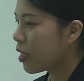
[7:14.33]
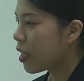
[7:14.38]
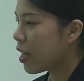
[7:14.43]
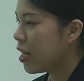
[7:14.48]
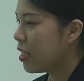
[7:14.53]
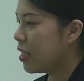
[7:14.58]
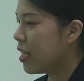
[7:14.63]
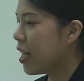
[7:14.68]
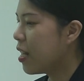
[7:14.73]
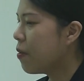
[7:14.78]

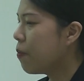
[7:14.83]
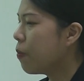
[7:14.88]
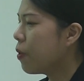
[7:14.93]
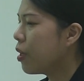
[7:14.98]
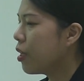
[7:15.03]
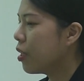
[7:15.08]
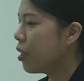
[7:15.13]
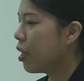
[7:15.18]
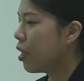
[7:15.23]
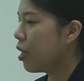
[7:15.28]
attend
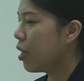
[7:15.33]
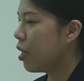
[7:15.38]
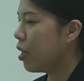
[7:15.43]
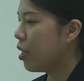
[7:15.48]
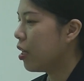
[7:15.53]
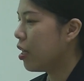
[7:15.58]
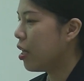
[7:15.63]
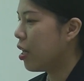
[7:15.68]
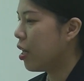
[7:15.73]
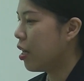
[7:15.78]

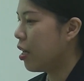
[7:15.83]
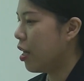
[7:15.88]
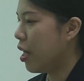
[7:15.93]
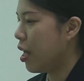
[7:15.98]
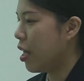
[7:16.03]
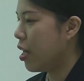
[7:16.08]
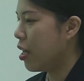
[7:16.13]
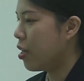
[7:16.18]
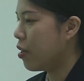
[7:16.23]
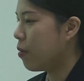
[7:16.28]

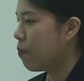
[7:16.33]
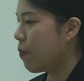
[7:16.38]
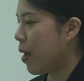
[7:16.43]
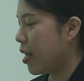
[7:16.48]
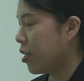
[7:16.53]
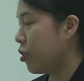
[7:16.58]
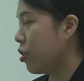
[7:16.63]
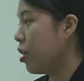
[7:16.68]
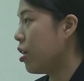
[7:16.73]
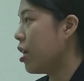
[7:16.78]
a
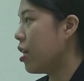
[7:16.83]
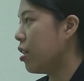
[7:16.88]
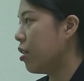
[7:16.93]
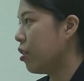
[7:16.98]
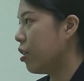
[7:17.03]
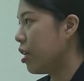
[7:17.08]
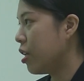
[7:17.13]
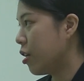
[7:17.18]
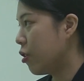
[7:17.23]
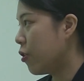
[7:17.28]
master
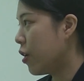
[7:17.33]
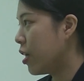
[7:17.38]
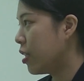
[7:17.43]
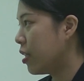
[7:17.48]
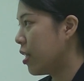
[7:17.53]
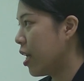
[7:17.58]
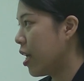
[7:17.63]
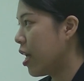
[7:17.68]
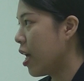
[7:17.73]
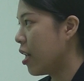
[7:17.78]
in the
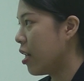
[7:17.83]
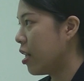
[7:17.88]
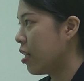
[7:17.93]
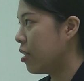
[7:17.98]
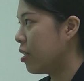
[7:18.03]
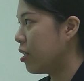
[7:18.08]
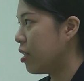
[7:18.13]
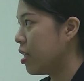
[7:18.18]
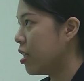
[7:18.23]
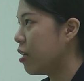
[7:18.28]
USA and then
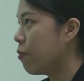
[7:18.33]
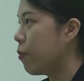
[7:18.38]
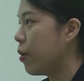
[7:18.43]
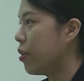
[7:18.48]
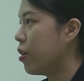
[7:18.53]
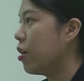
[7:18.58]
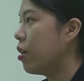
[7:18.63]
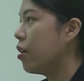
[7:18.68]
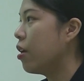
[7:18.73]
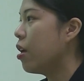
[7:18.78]
see
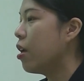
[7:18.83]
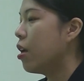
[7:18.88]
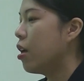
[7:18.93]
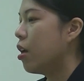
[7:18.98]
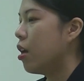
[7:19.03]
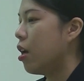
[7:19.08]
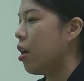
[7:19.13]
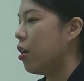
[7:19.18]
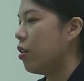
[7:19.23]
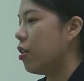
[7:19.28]
whether
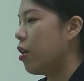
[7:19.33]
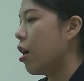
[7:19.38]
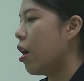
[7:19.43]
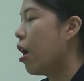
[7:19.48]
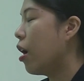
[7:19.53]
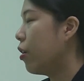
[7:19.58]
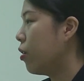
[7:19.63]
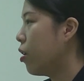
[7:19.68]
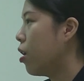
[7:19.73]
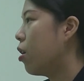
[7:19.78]
there
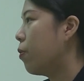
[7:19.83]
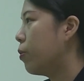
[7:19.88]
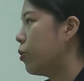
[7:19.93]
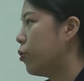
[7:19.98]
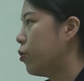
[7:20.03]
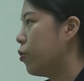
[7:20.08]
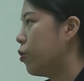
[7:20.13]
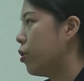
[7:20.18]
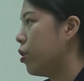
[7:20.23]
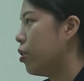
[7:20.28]
are other
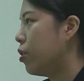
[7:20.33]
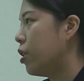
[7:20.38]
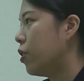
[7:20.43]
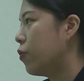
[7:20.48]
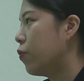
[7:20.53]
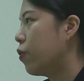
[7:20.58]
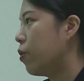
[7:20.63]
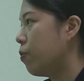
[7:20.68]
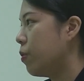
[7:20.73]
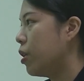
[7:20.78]

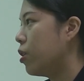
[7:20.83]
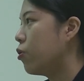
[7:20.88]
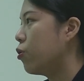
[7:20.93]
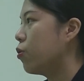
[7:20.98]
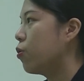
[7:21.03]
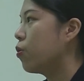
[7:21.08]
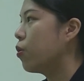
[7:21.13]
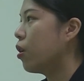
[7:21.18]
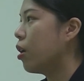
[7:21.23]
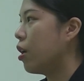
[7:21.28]
opportunities for me
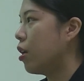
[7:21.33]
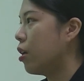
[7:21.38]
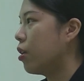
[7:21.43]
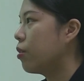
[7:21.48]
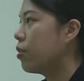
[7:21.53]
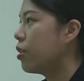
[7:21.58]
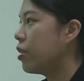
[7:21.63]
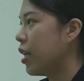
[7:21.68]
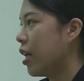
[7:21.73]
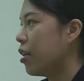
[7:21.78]
to
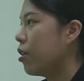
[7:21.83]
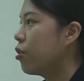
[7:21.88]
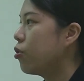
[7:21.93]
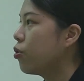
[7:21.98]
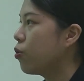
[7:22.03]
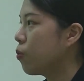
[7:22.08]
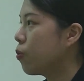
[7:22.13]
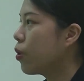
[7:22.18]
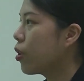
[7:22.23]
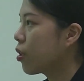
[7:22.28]
stay there
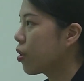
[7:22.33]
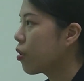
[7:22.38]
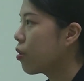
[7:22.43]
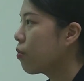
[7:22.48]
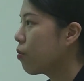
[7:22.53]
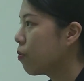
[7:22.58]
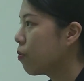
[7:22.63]
to work.